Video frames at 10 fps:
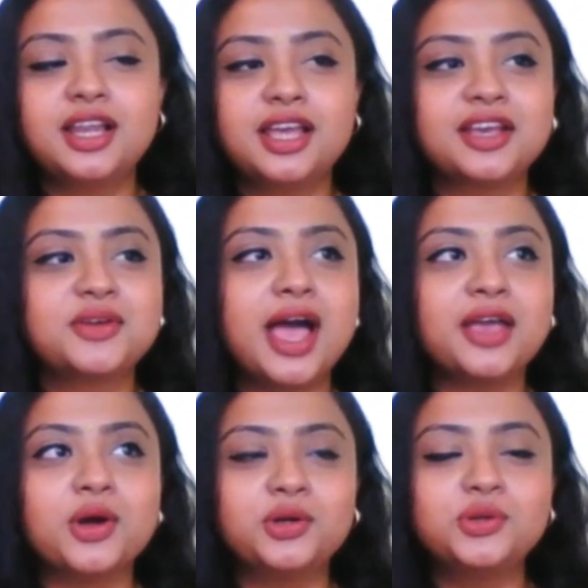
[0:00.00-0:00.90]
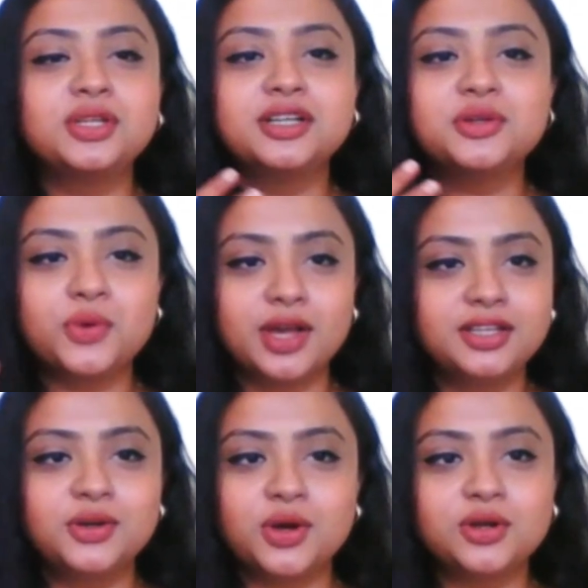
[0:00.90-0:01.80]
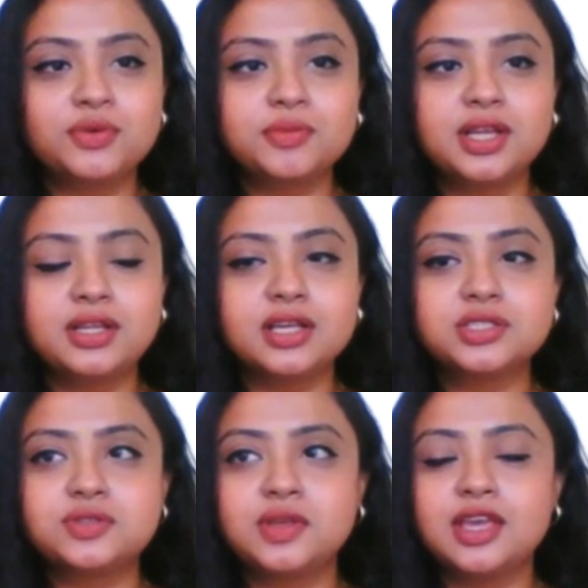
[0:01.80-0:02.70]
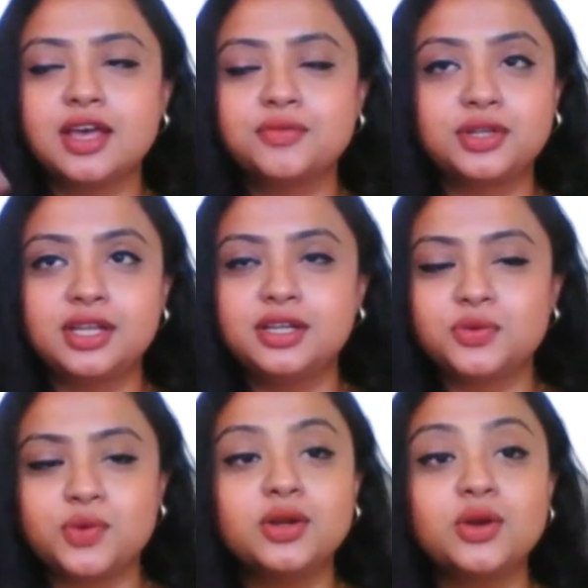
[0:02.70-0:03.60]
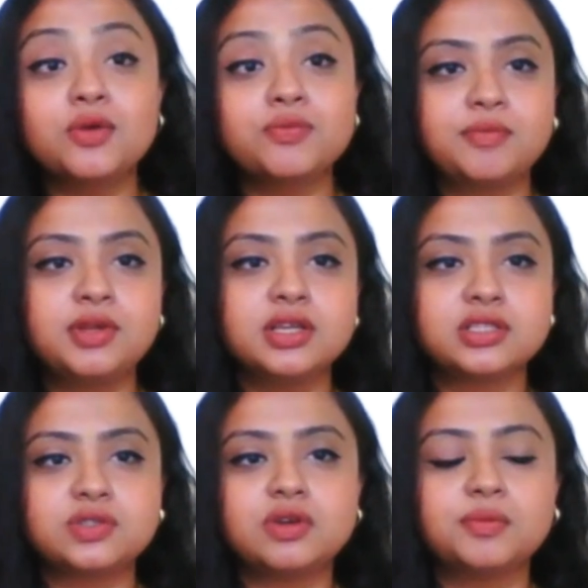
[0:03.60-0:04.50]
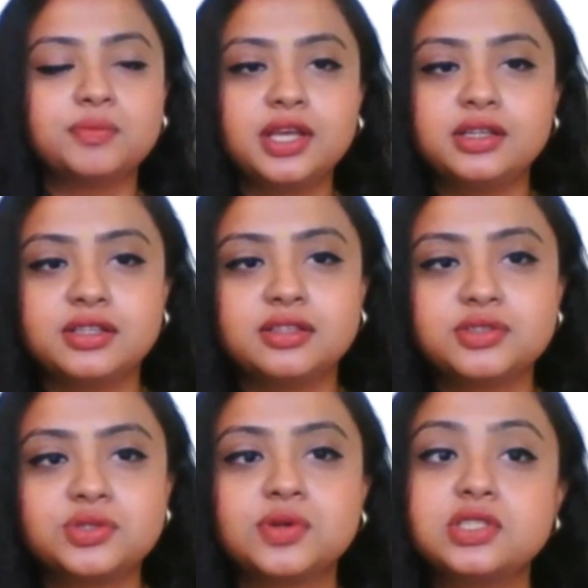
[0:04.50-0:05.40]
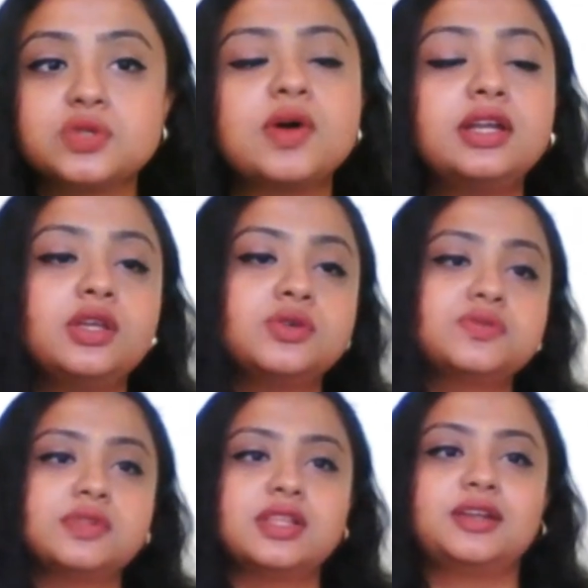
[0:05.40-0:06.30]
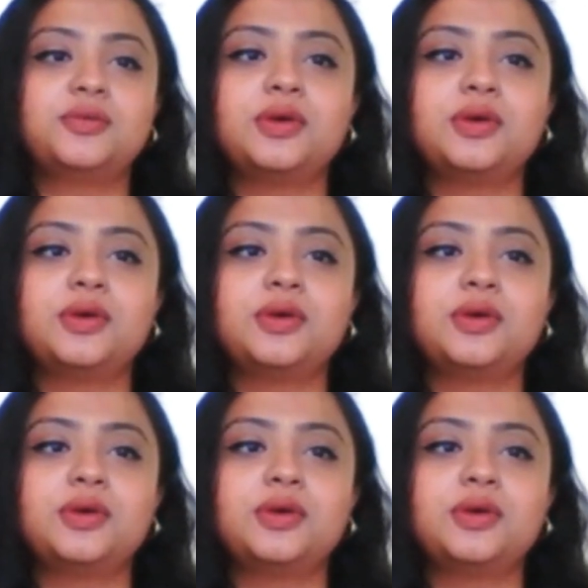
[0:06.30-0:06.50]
Like I got to learn quite a lot from the industry, have attended quite a lot of webinars from LinkedIn. So it's quite useful that.